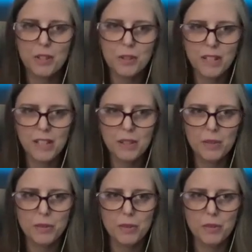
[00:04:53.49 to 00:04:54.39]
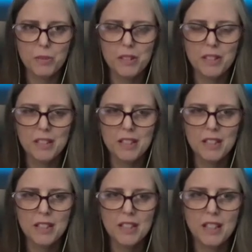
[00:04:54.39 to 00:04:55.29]
Grady's room
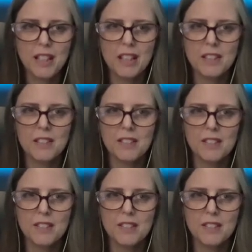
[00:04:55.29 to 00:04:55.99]
and